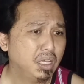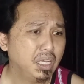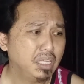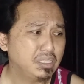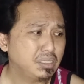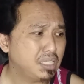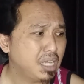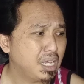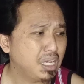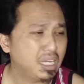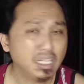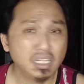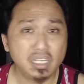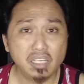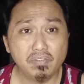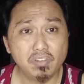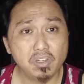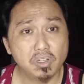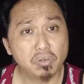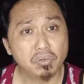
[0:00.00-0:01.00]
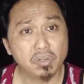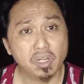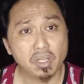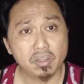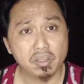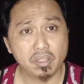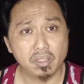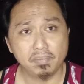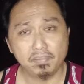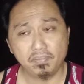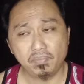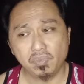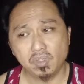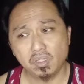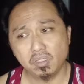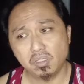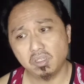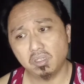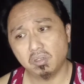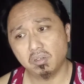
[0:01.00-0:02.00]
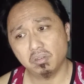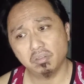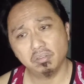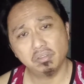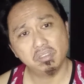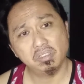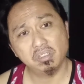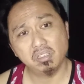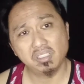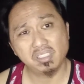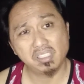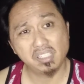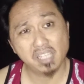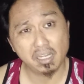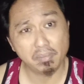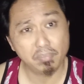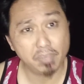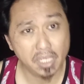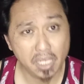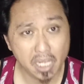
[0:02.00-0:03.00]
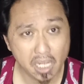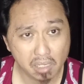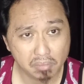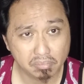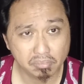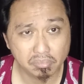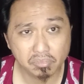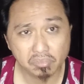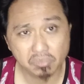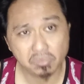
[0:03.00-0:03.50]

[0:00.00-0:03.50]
it's not gonna give you no nothing. So it's not a big help.